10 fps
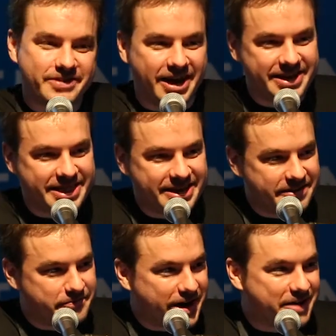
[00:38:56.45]
I think
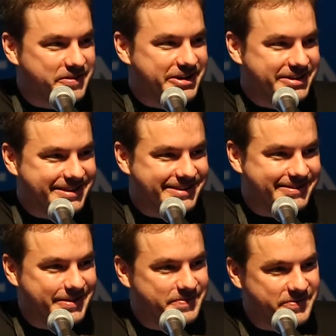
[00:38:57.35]
you've probably heard this
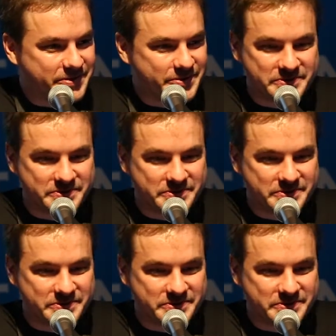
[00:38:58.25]
story before,